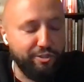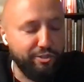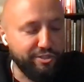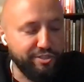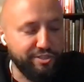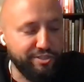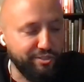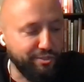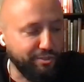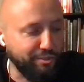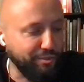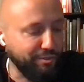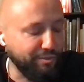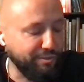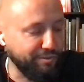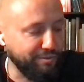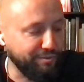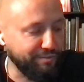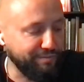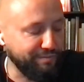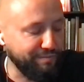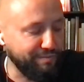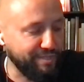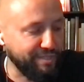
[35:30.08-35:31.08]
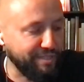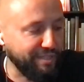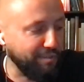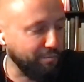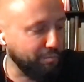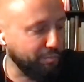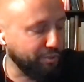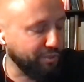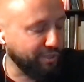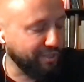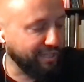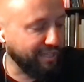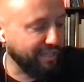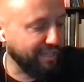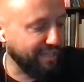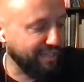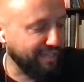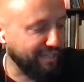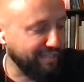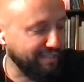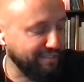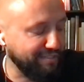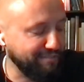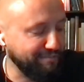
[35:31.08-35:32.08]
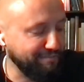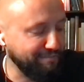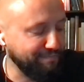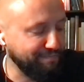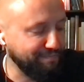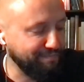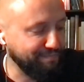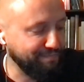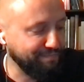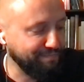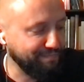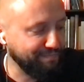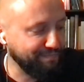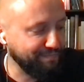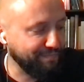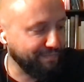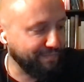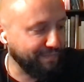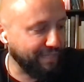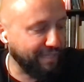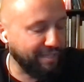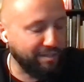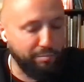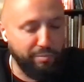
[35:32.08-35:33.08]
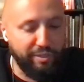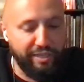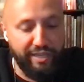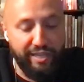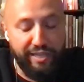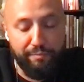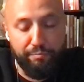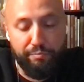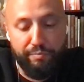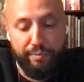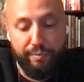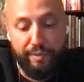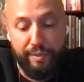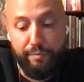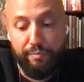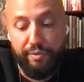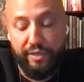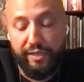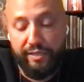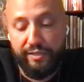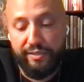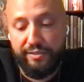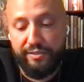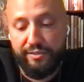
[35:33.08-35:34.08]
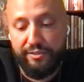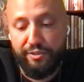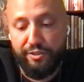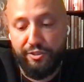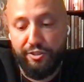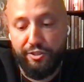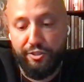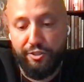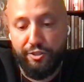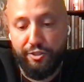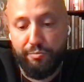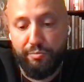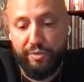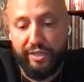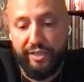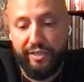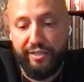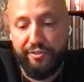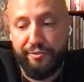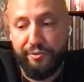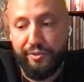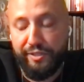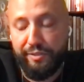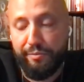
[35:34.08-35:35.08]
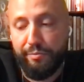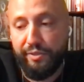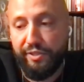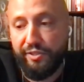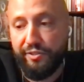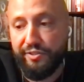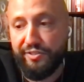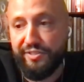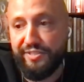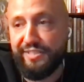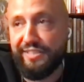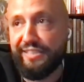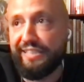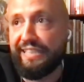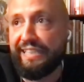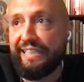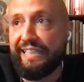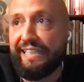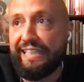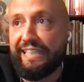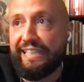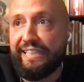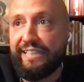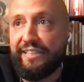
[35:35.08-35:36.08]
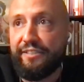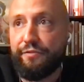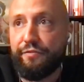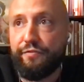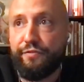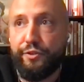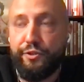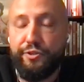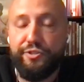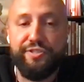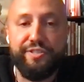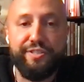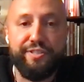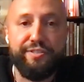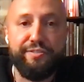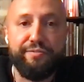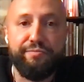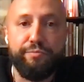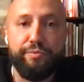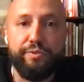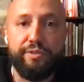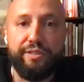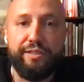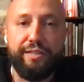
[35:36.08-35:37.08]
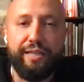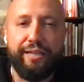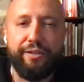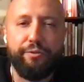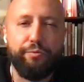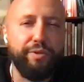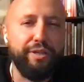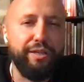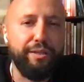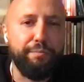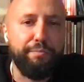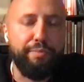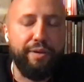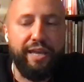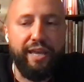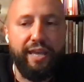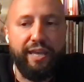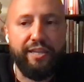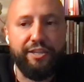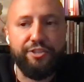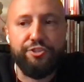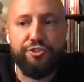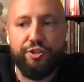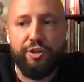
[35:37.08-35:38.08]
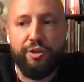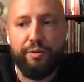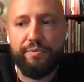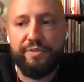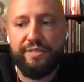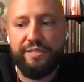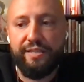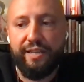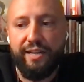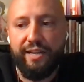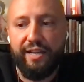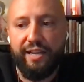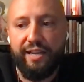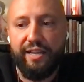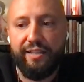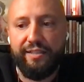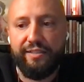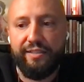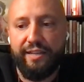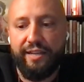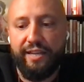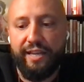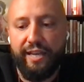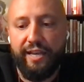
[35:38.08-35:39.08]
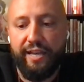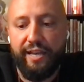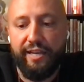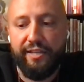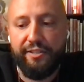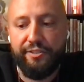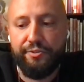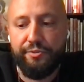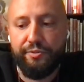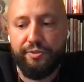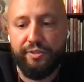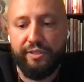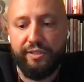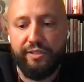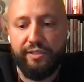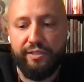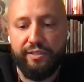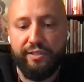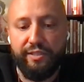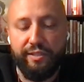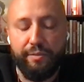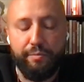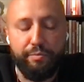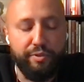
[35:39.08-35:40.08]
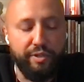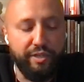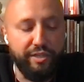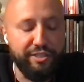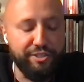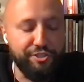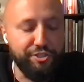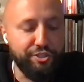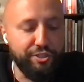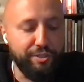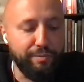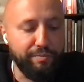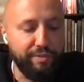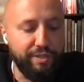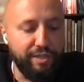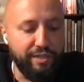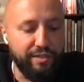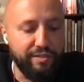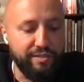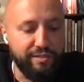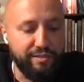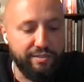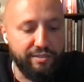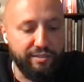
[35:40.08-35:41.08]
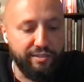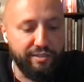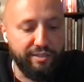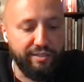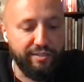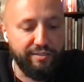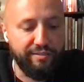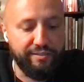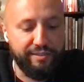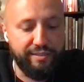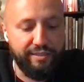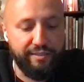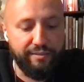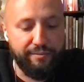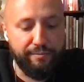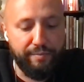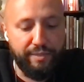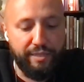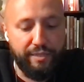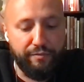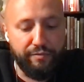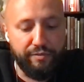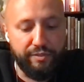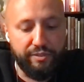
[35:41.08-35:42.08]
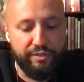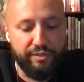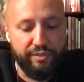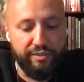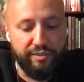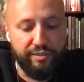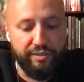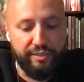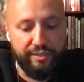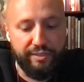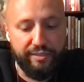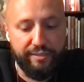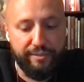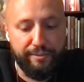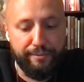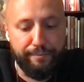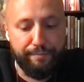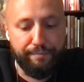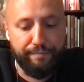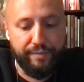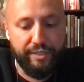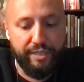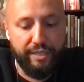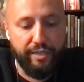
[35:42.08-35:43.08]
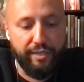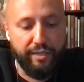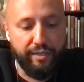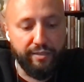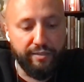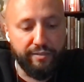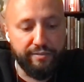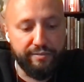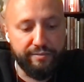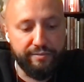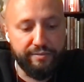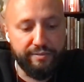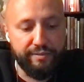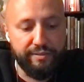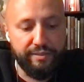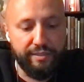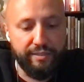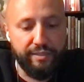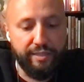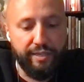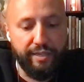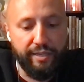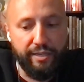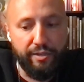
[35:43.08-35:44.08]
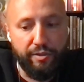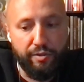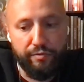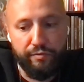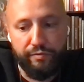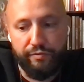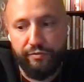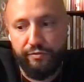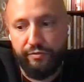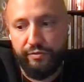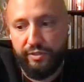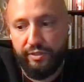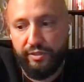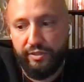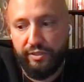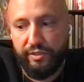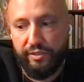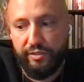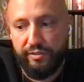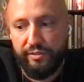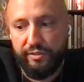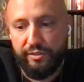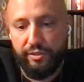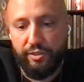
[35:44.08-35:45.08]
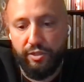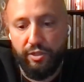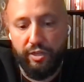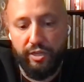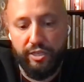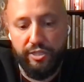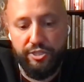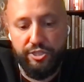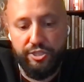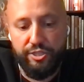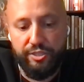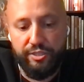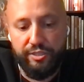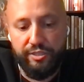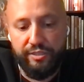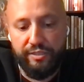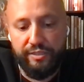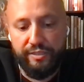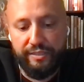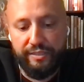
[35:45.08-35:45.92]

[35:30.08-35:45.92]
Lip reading: also skateboarding had a big impact on my career, because the first really paid jobs that I had during the apprenticeship that I started after getting out of college,